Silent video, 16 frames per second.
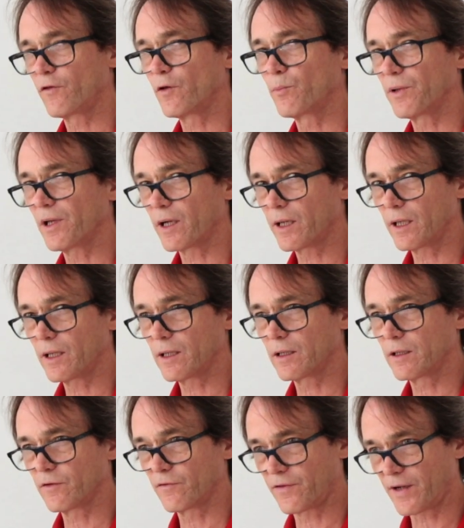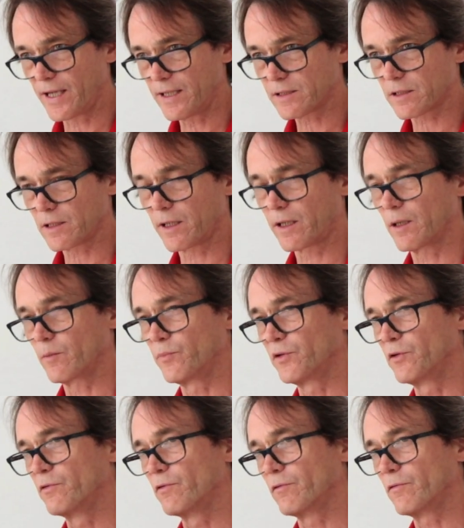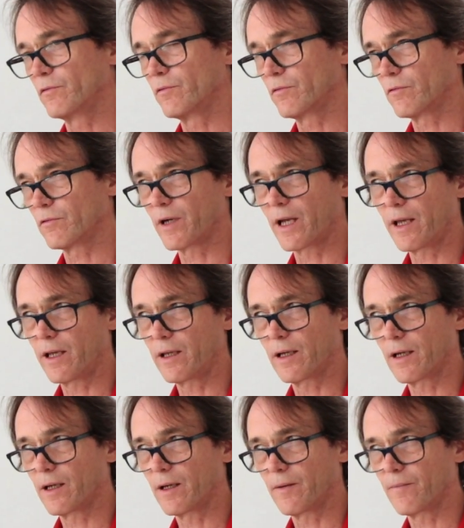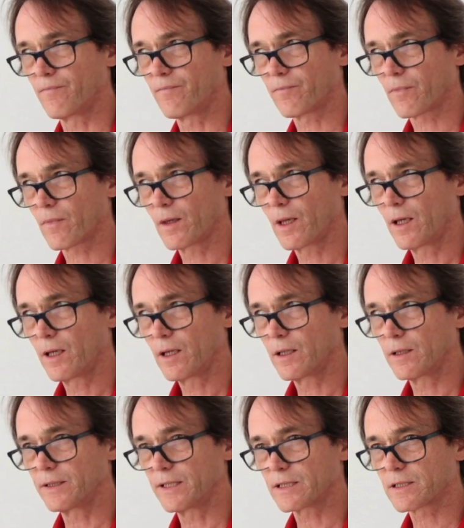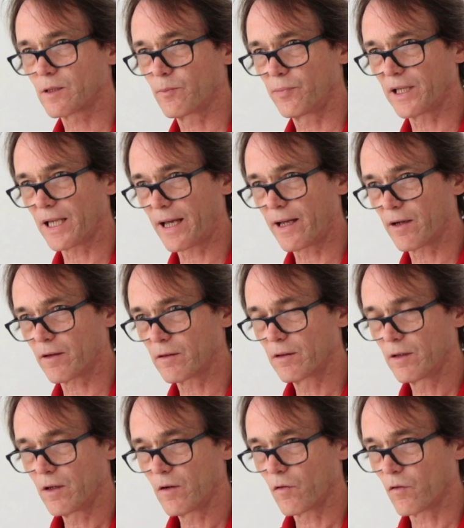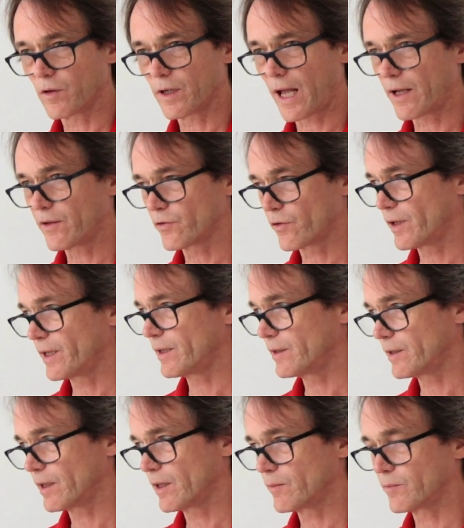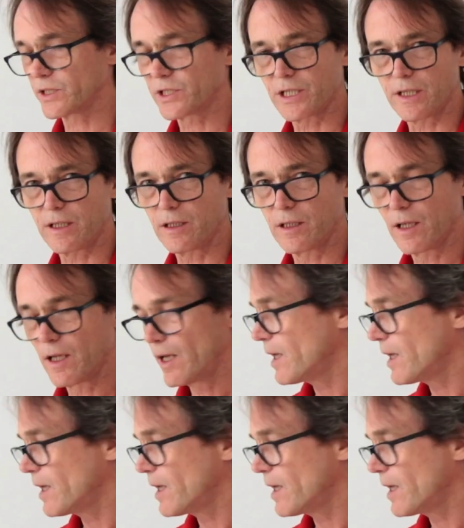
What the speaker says: if you plug in a device like a Blu-ray disc player or an Android machine.